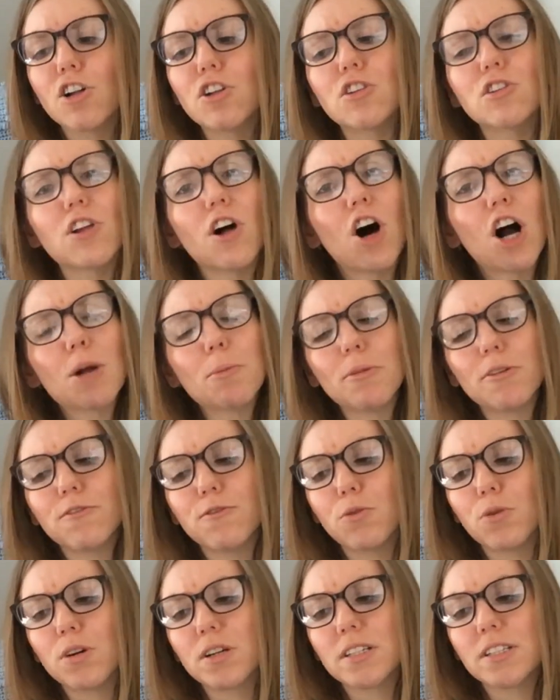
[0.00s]
Long
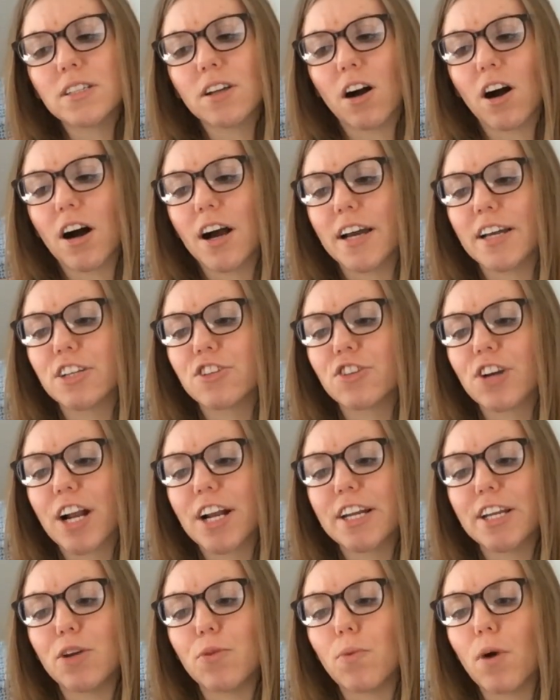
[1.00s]
before dawn,
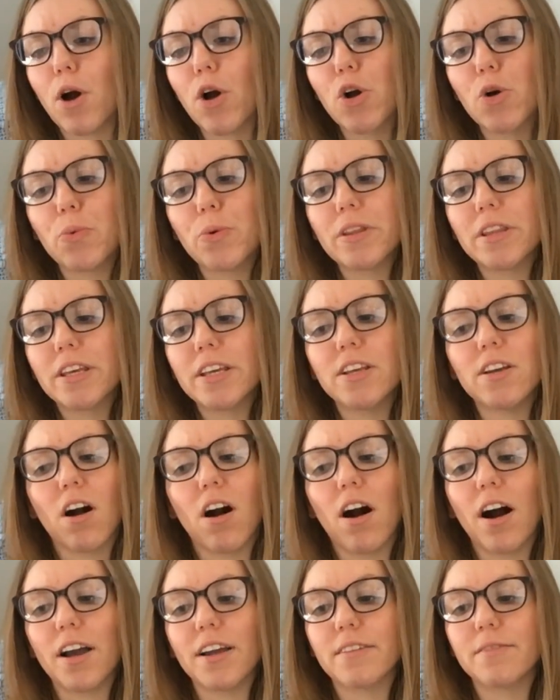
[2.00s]
Granny woke with a
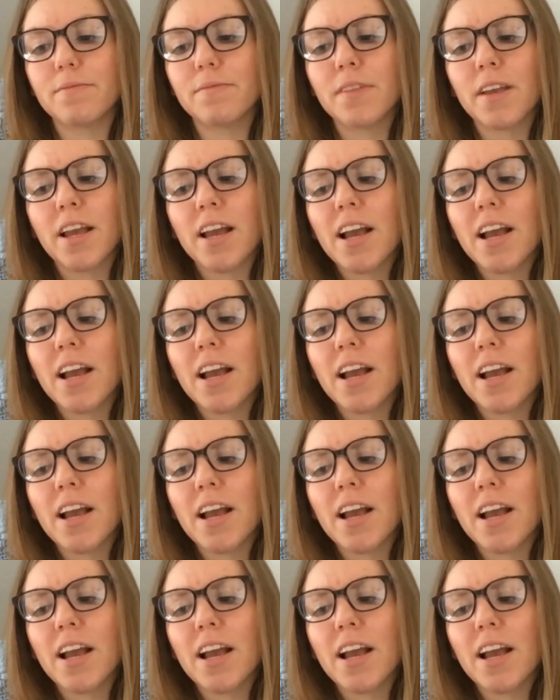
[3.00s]
yawn,